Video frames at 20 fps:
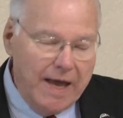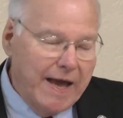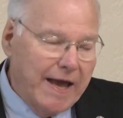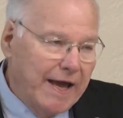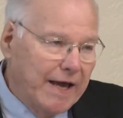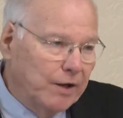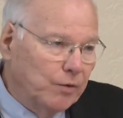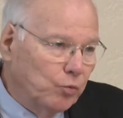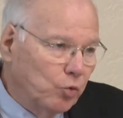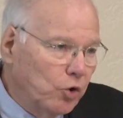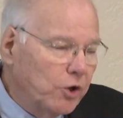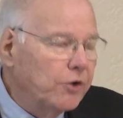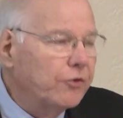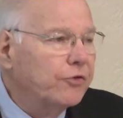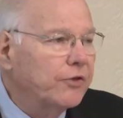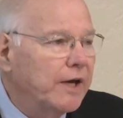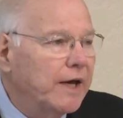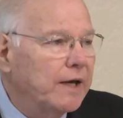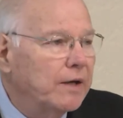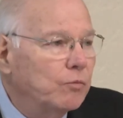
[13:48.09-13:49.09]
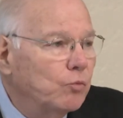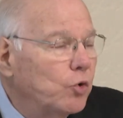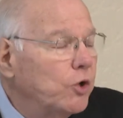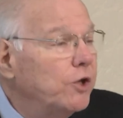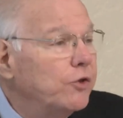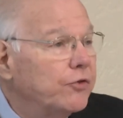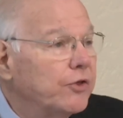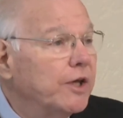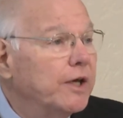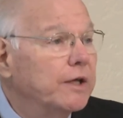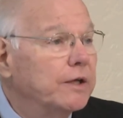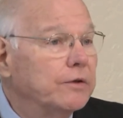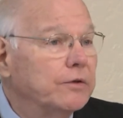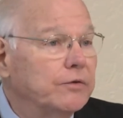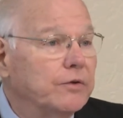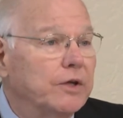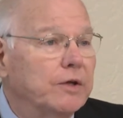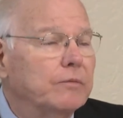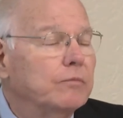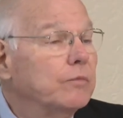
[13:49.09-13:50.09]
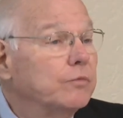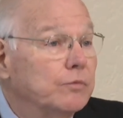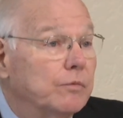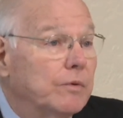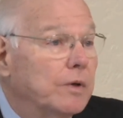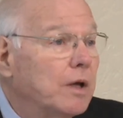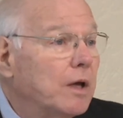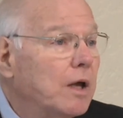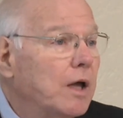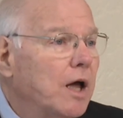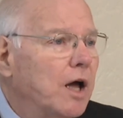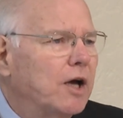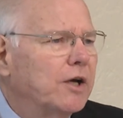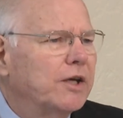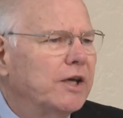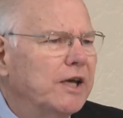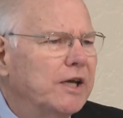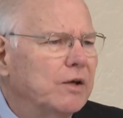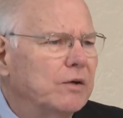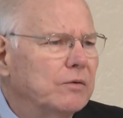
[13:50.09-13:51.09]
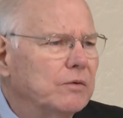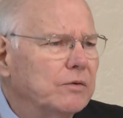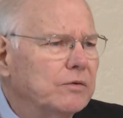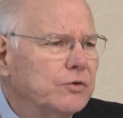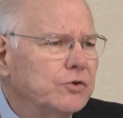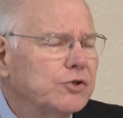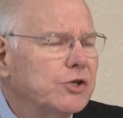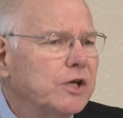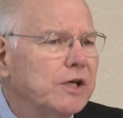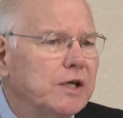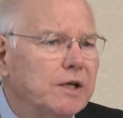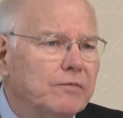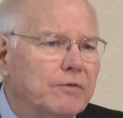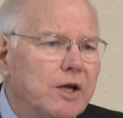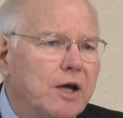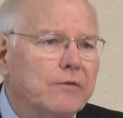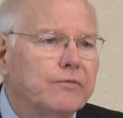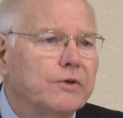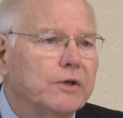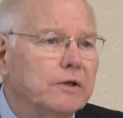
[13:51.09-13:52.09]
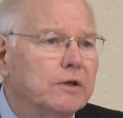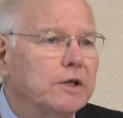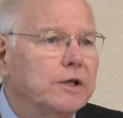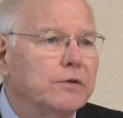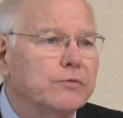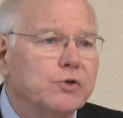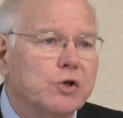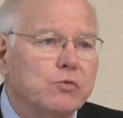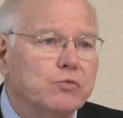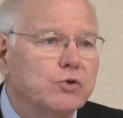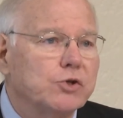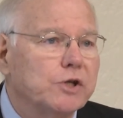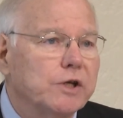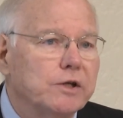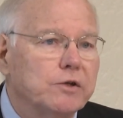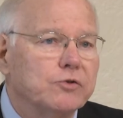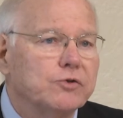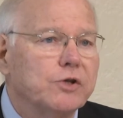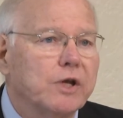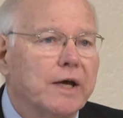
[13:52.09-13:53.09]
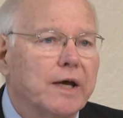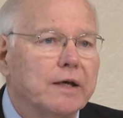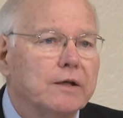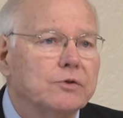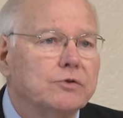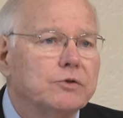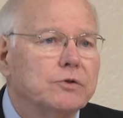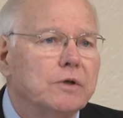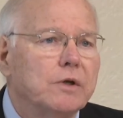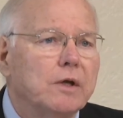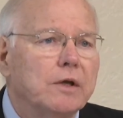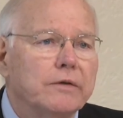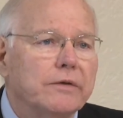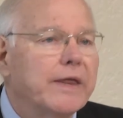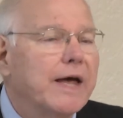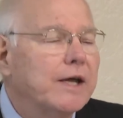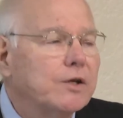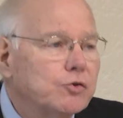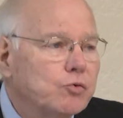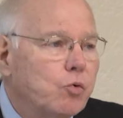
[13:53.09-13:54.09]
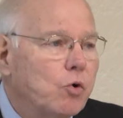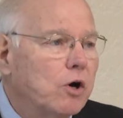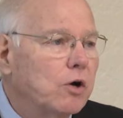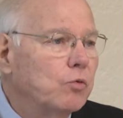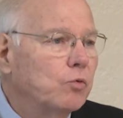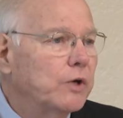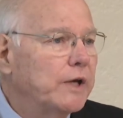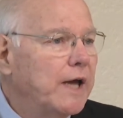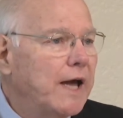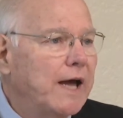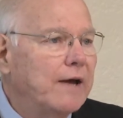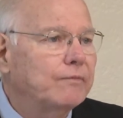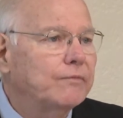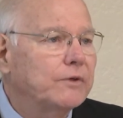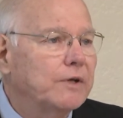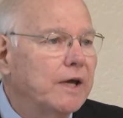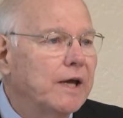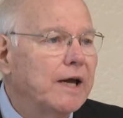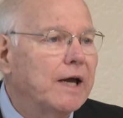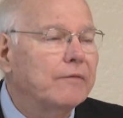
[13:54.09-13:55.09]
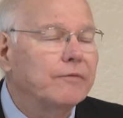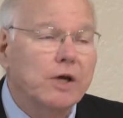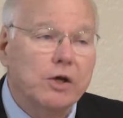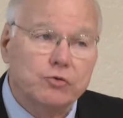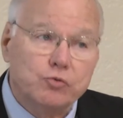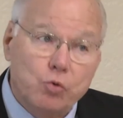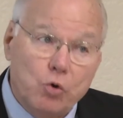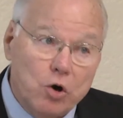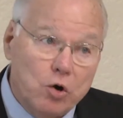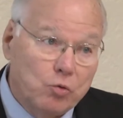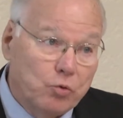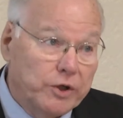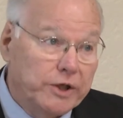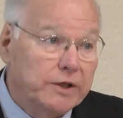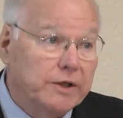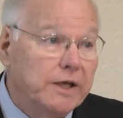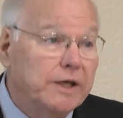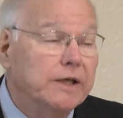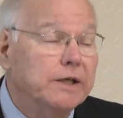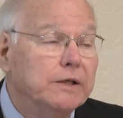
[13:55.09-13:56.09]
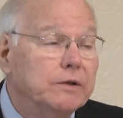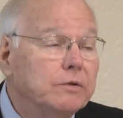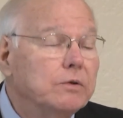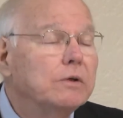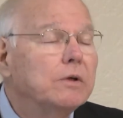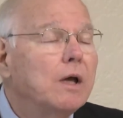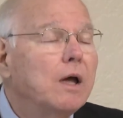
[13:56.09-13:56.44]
and with that we think that, again, the city of Lufkin lives on sales tax. That's what we have to have, that's what we need.